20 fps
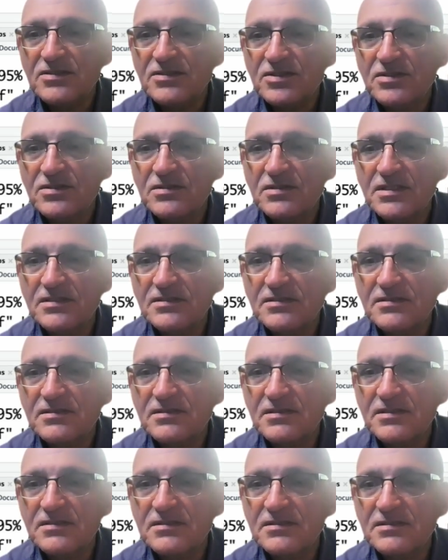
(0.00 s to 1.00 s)
So
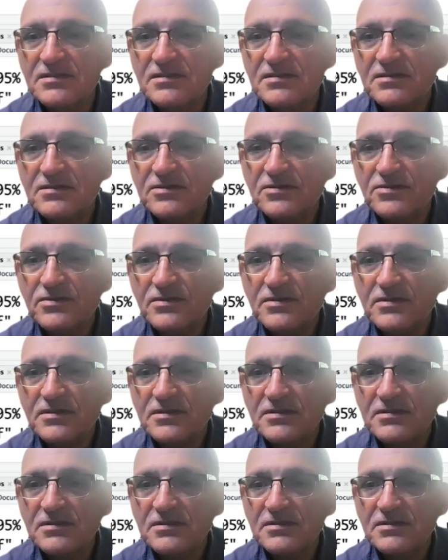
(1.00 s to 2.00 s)
let's do
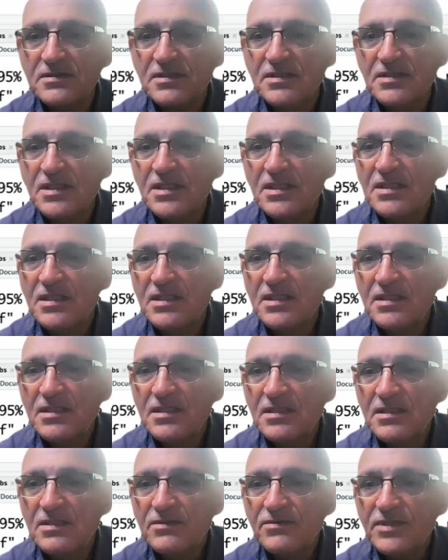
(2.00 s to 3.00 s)
this.
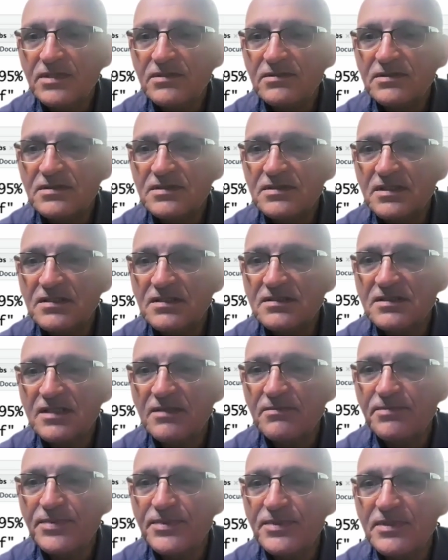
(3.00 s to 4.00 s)
Where is
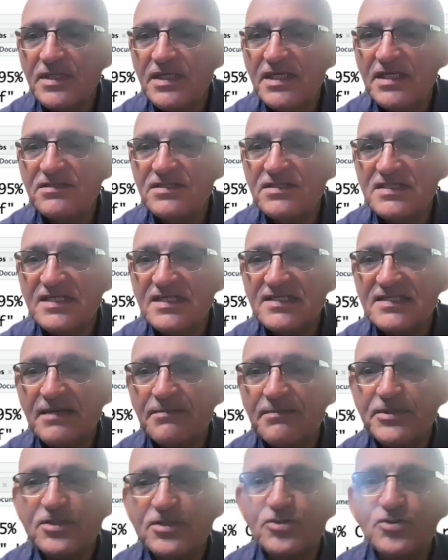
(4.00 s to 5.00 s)
example? Here is
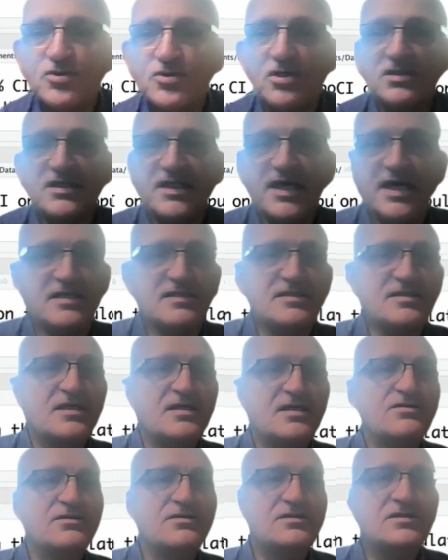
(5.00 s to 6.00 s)
example2.txt.
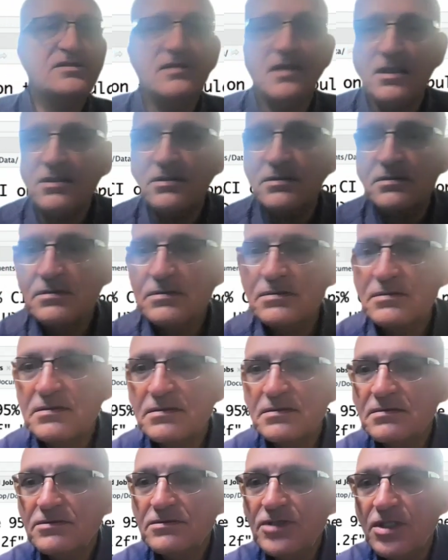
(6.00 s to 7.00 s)
Yes. Oh,
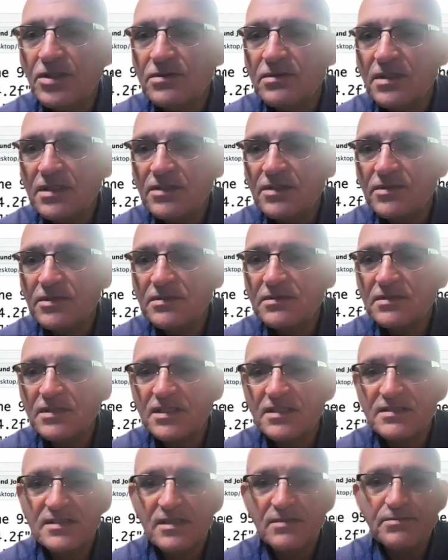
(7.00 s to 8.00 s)
no, I want
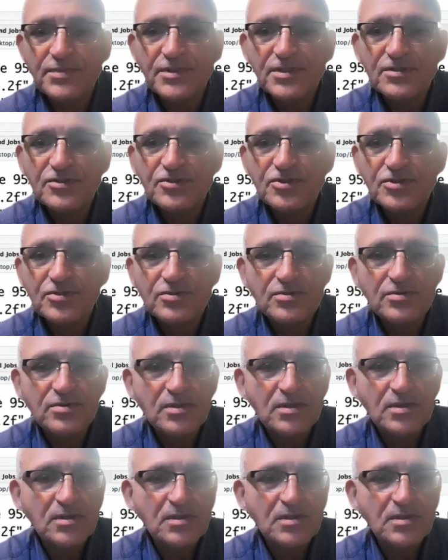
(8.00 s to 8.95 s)
example2.